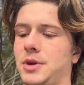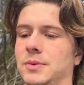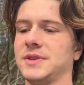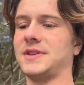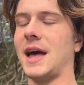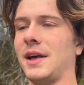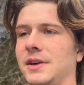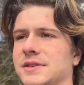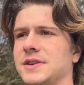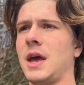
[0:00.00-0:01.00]

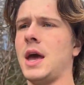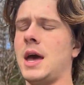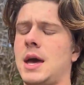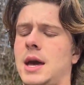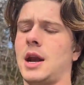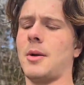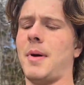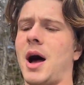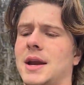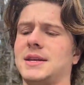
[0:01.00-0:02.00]
cells in our
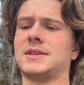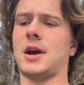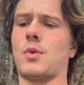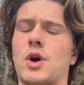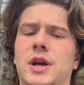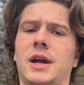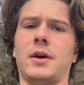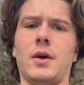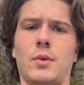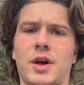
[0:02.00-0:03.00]
bodies are working
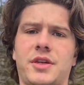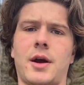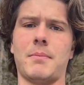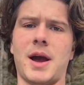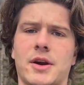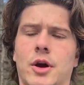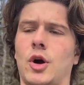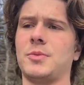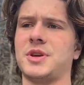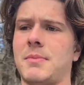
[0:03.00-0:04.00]
with our
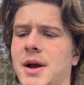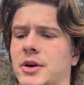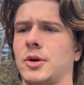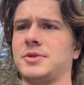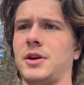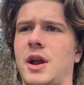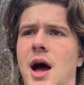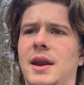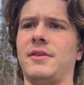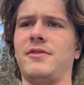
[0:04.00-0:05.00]
microbes. Our microbes are not
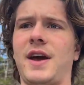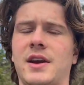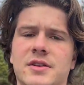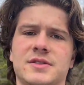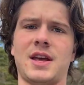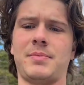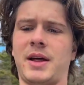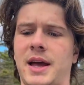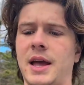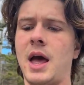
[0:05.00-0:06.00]
invaders. They
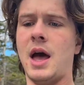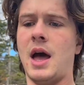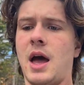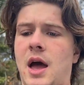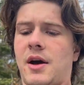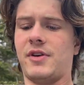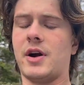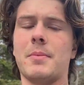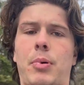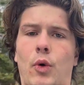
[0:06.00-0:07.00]
play a very
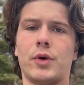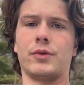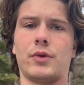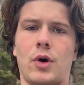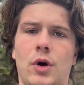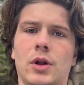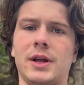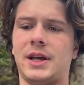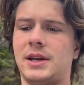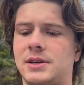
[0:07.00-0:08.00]
important role
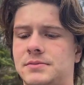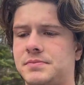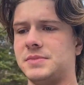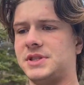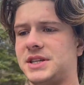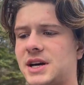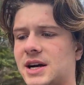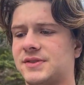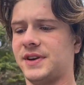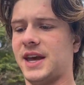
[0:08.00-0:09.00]
in
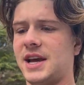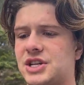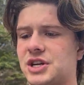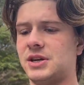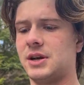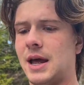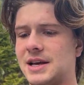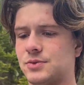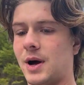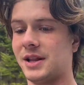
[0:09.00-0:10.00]
detoxification as
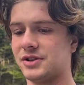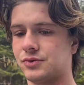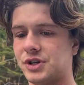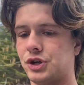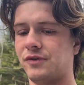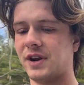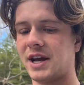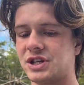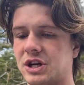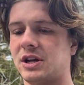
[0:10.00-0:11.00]
well as
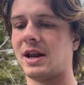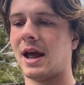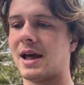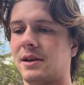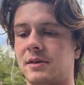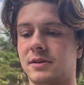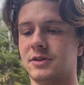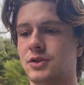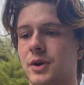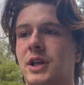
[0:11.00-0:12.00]
rejuvenation and
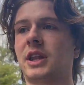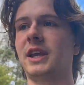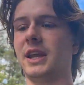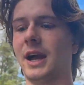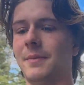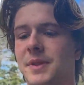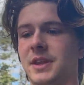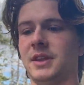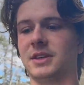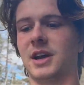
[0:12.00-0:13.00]
sort of cleaning up
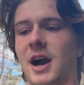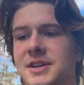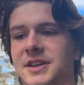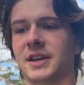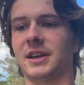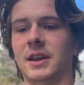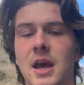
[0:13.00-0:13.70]
the toxic and